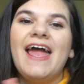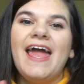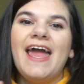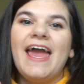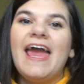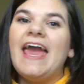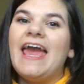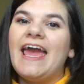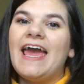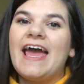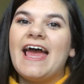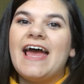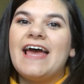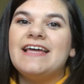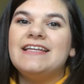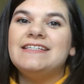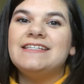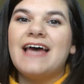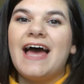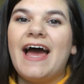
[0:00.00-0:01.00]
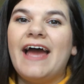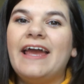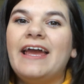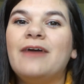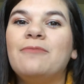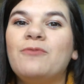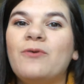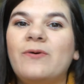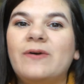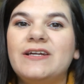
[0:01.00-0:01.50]
and I
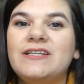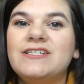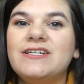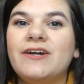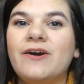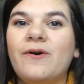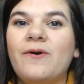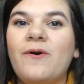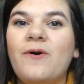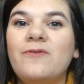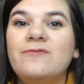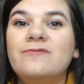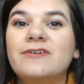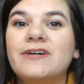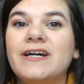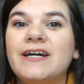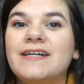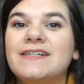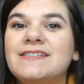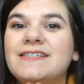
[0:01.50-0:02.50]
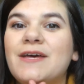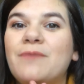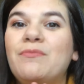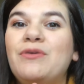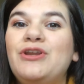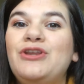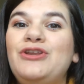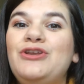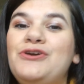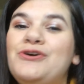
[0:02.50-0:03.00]
am going to go over
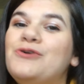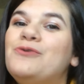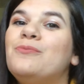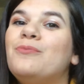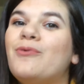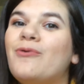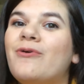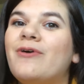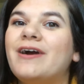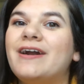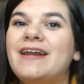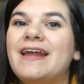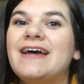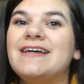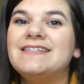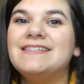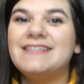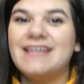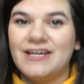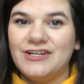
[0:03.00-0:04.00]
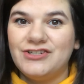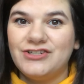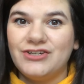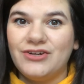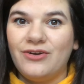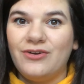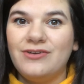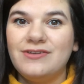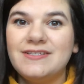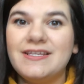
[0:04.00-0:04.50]
some newborn
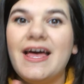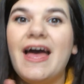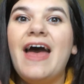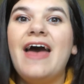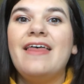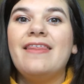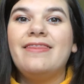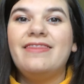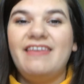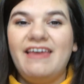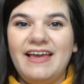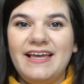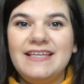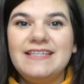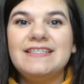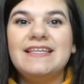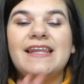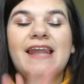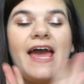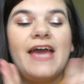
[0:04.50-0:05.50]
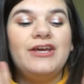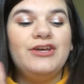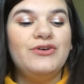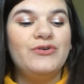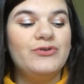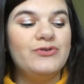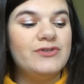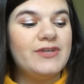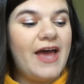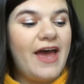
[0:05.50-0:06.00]
essentials, things that I
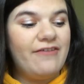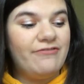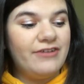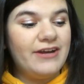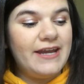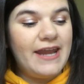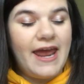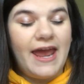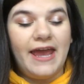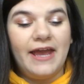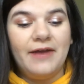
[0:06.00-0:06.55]
use every day,